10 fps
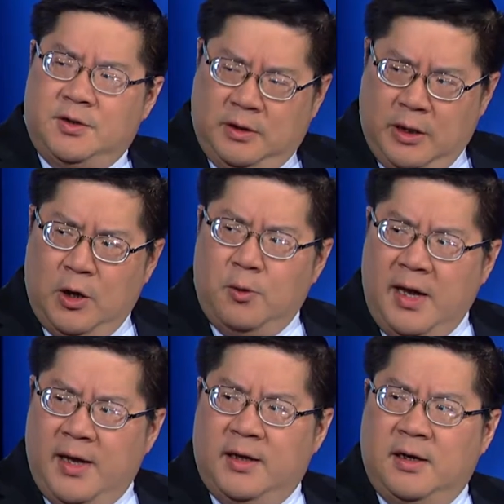low
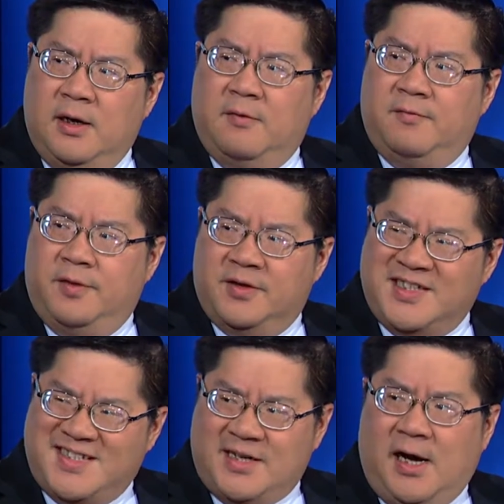end of the
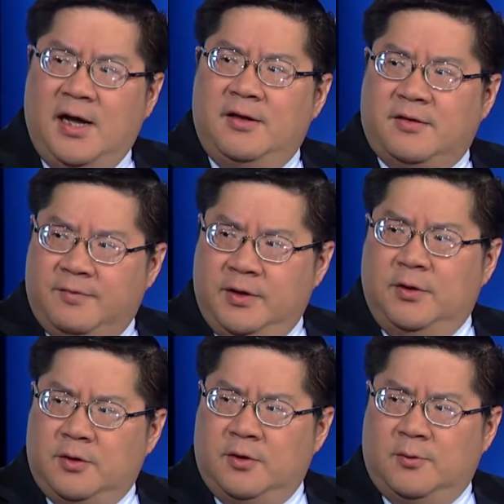size of a
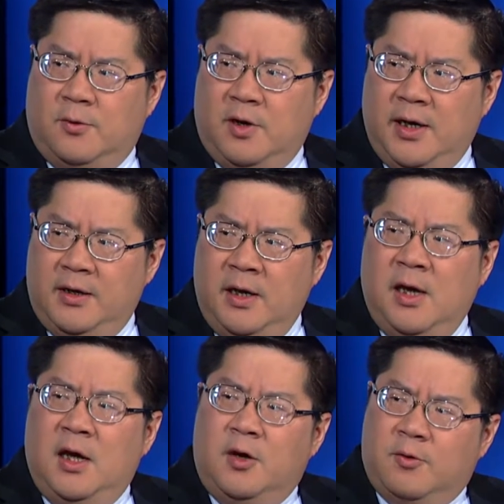nuclear warhead.
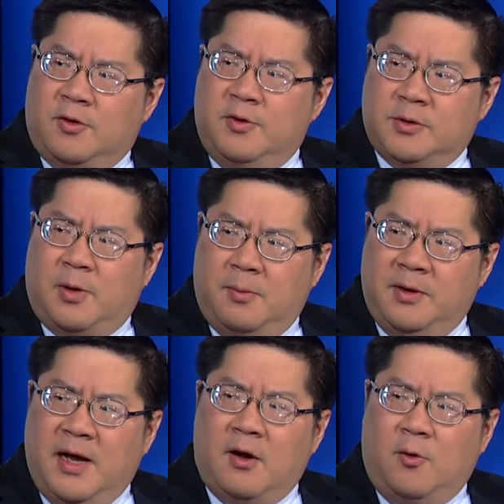North Korea's
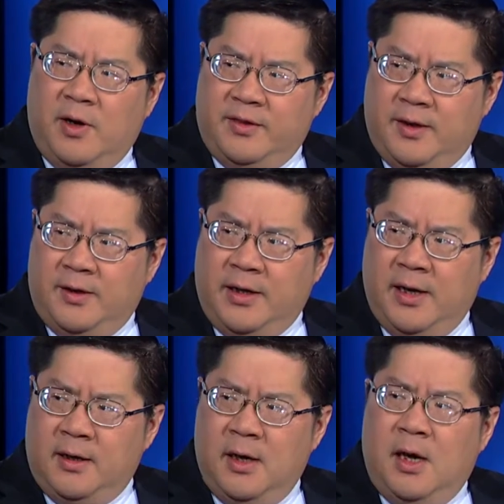probably not quite there
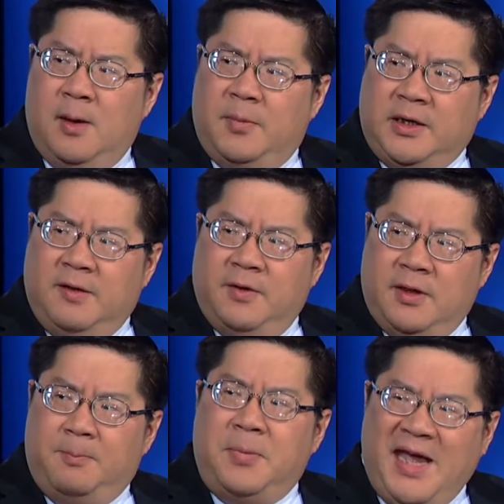yet. But given
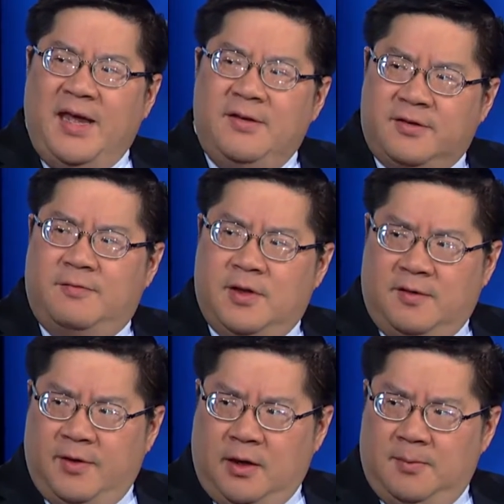the pace of the
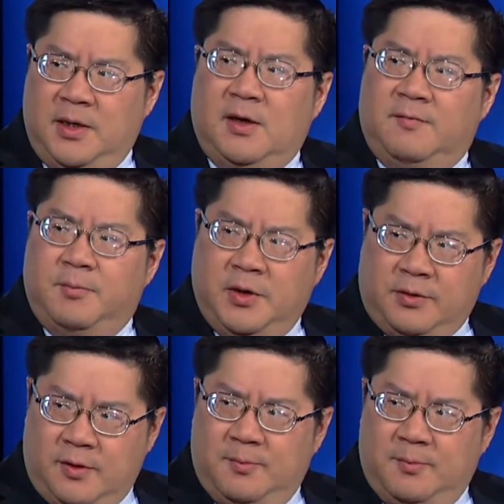development of both their